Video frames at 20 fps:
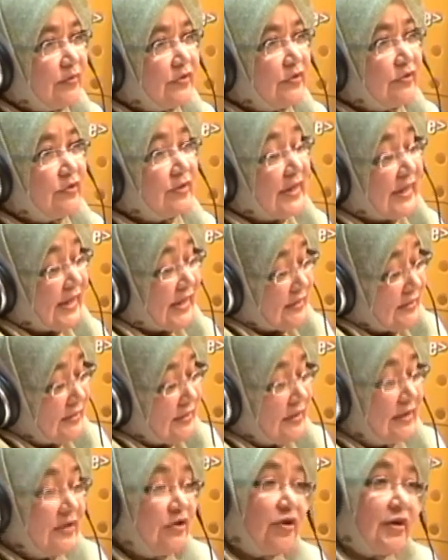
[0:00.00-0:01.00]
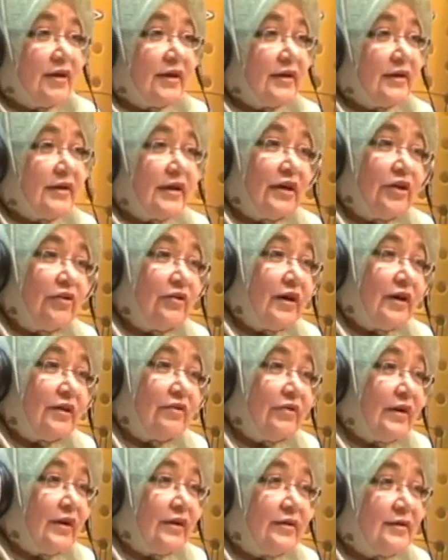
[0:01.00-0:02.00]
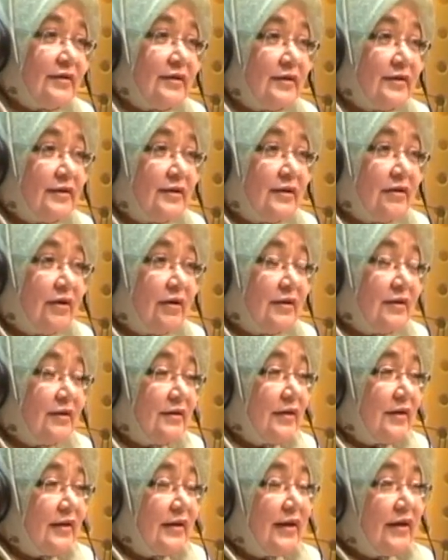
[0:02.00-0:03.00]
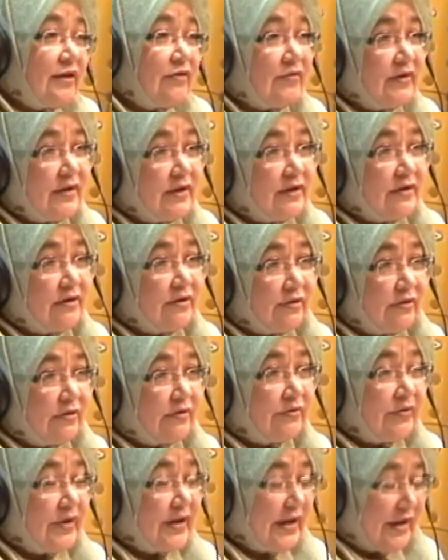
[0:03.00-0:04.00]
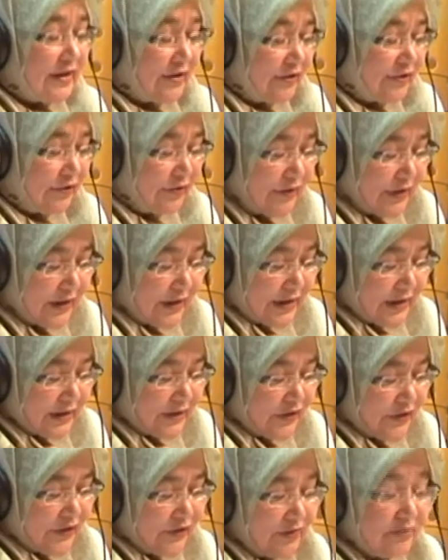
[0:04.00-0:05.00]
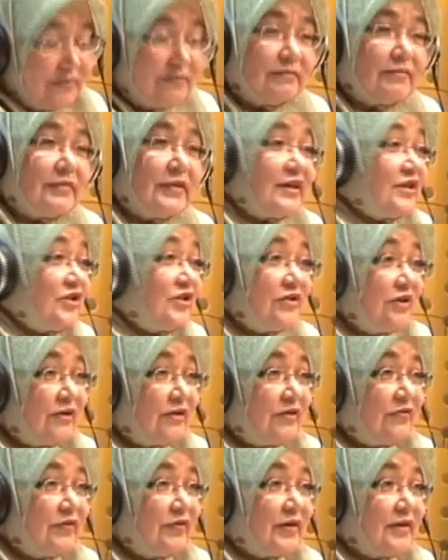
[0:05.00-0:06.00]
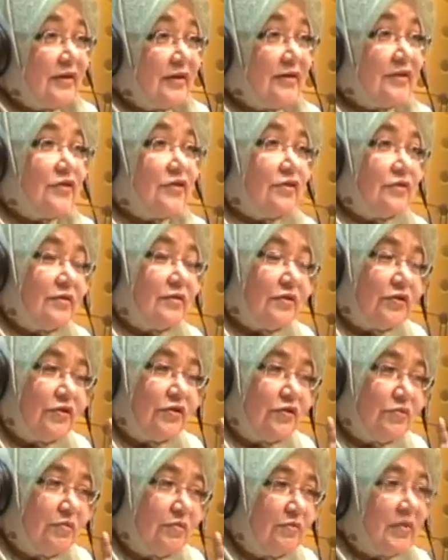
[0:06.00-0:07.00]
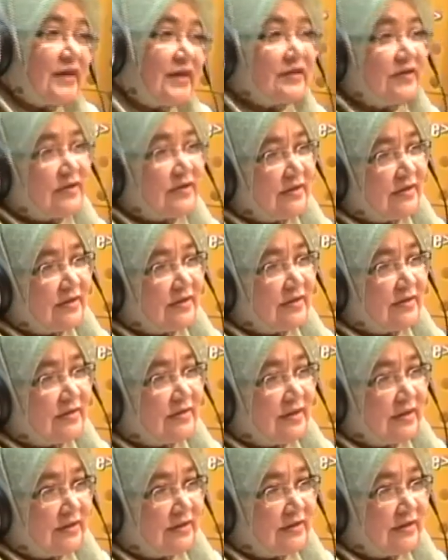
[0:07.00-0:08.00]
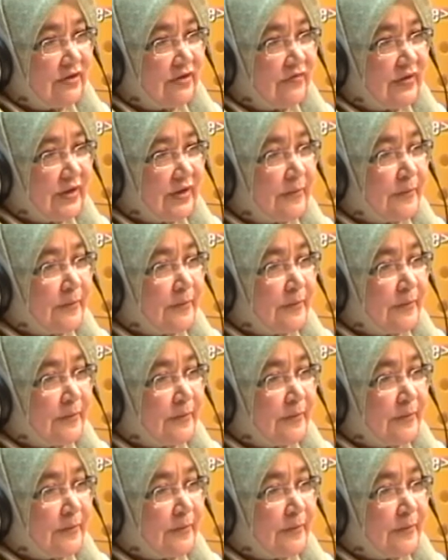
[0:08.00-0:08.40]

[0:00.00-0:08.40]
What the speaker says: So like I say, $1 a day, you get $360 at the end of the year, or ringgit. So it's not difficult. So you must start saving.